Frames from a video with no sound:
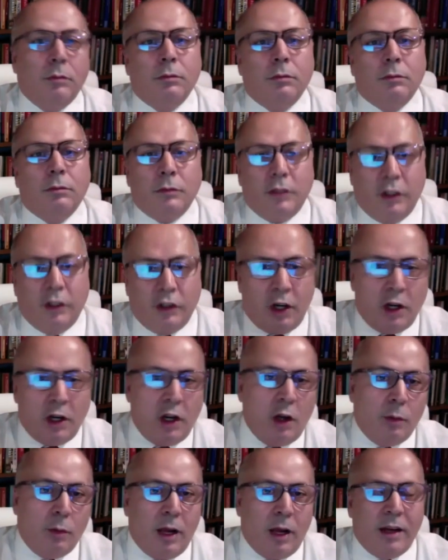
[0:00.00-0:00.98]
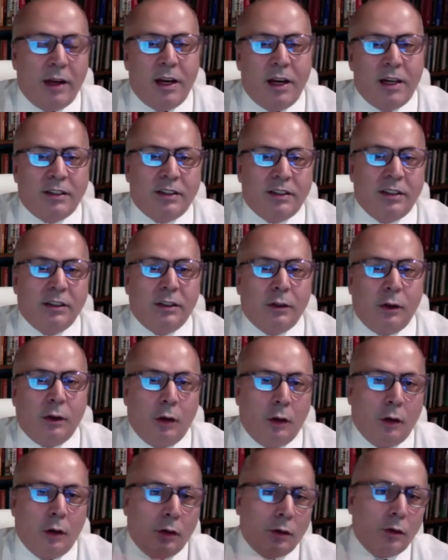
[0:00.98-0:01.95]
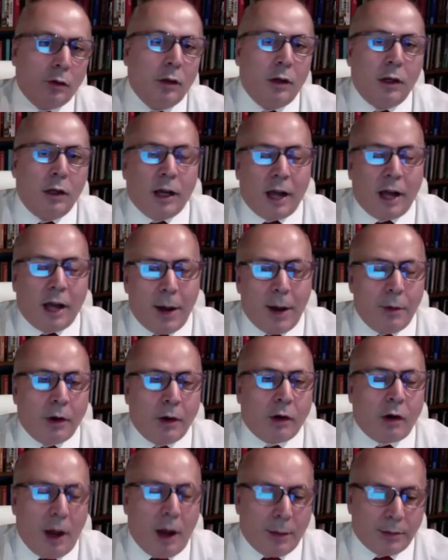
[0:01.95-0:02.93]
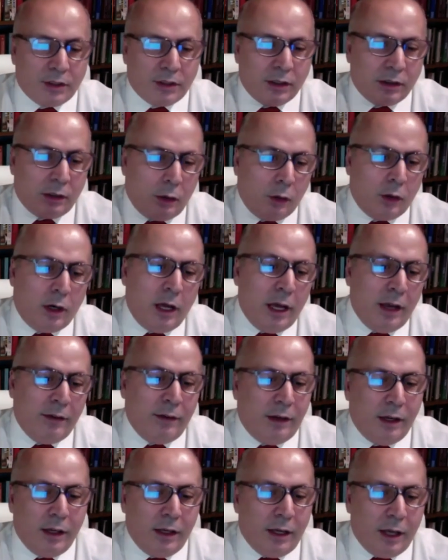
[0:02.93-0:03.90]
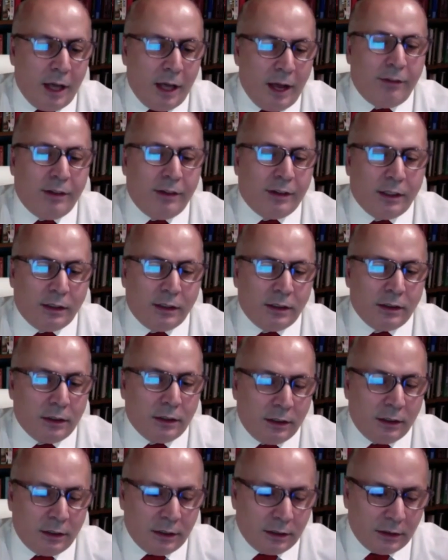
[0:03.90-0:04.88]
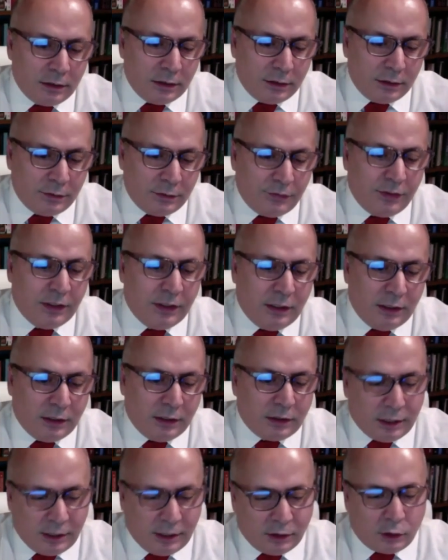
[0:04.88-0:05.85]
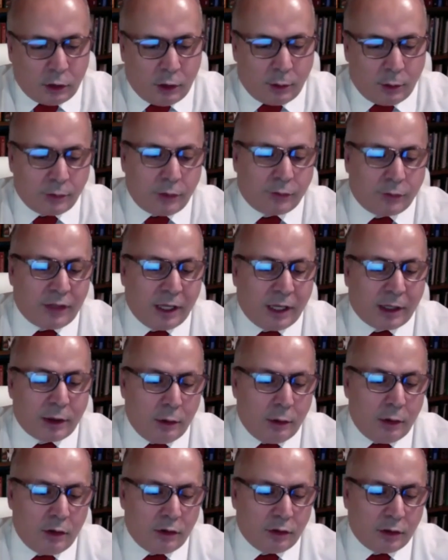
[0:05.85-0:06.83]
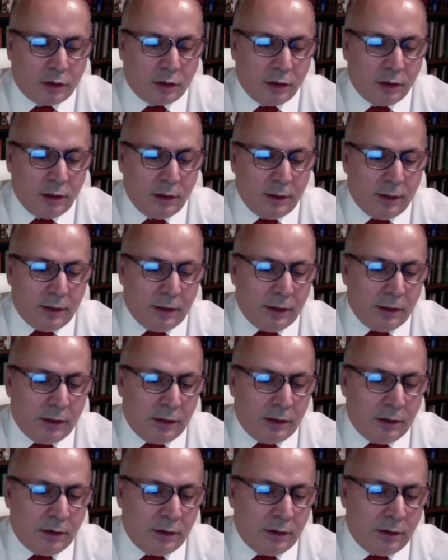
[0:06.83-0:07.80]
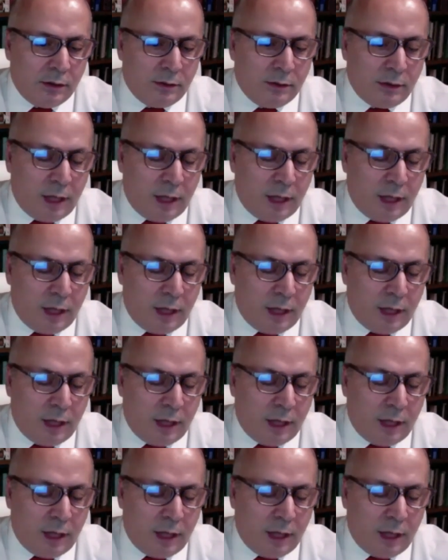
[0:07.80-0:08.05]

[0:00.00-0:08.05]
the renewable energy or carbon capture or everything we need in terms of technological, clean